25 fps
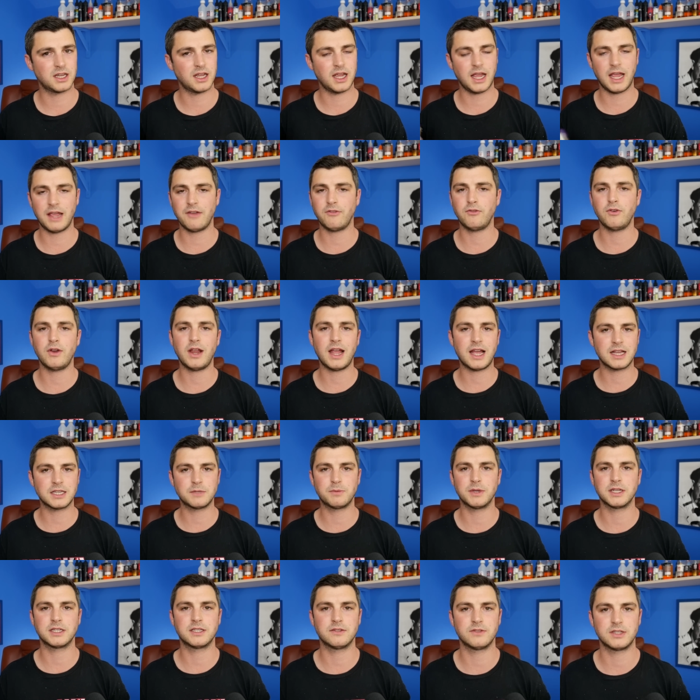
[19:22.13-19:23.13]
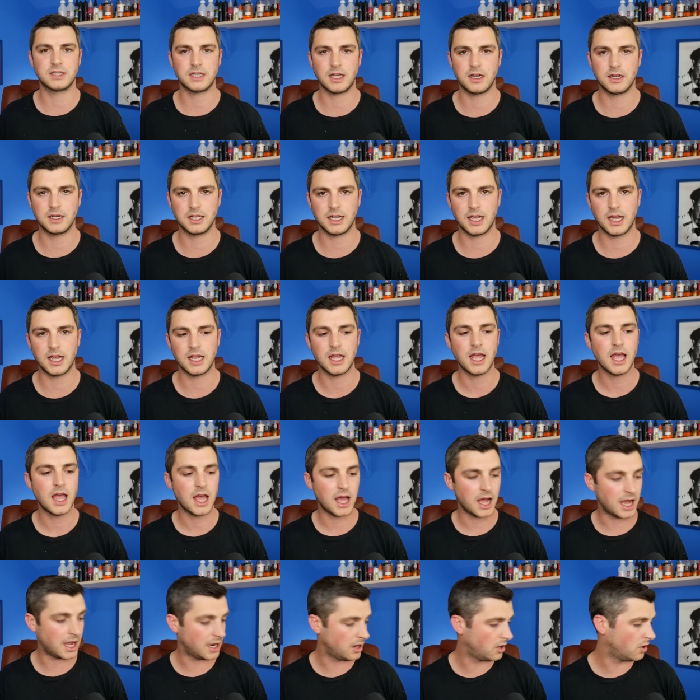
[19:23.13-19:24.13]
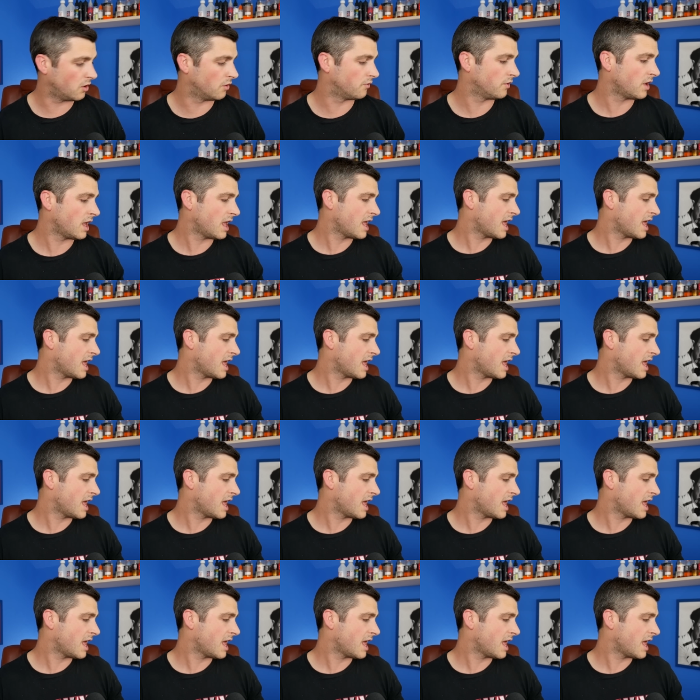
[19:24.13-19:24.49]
Every aspect of this RDA I love.